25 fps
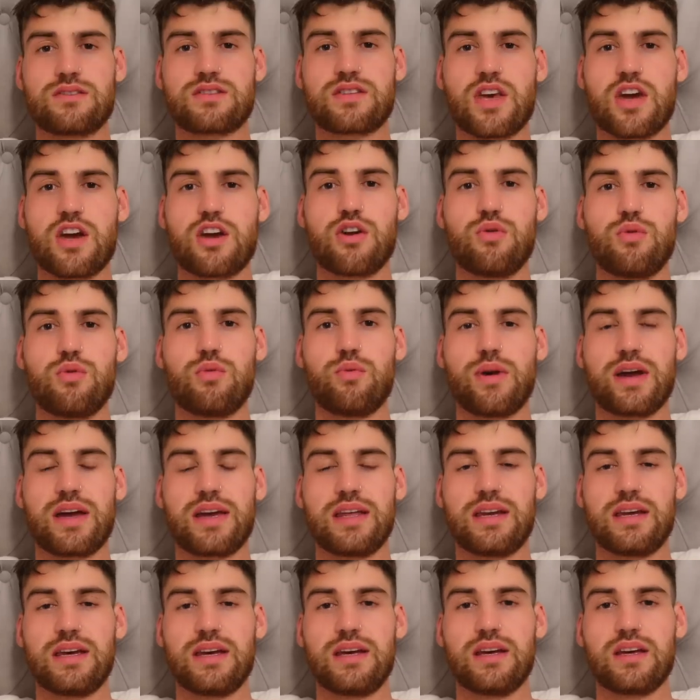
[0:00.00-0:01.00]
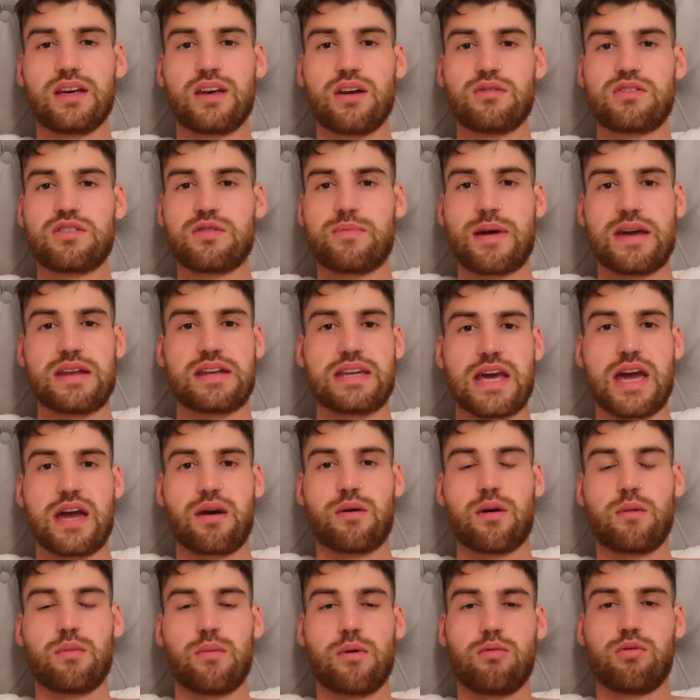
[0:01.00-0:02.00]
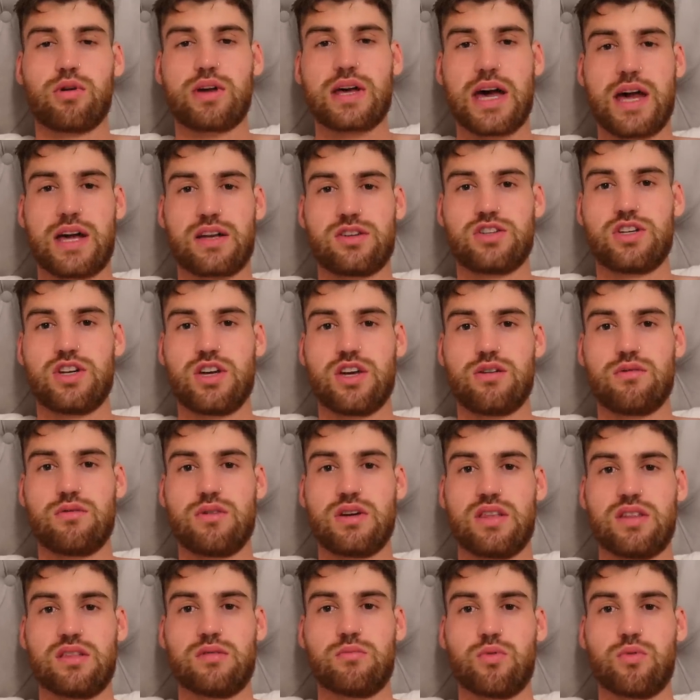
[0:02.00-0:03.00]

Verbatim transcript: So we're gonna go to bed now, and we will catch you in the